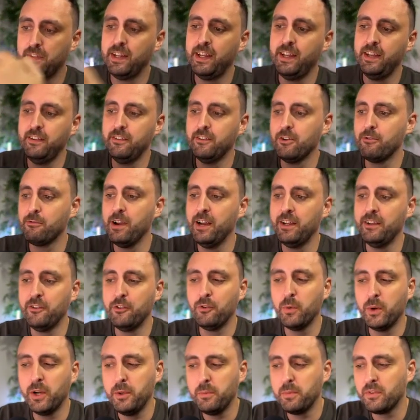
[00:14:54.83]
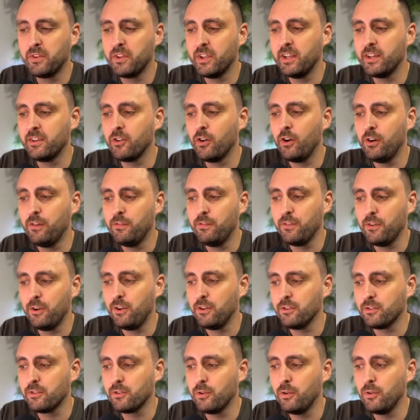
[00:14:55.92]
is around a 20% of
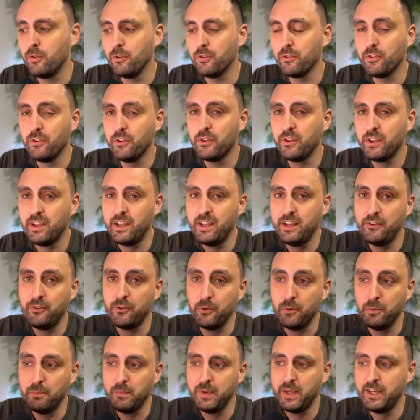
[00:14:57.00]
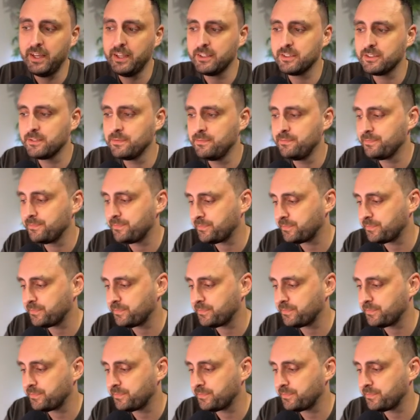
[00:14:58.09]
lost calls into meetings,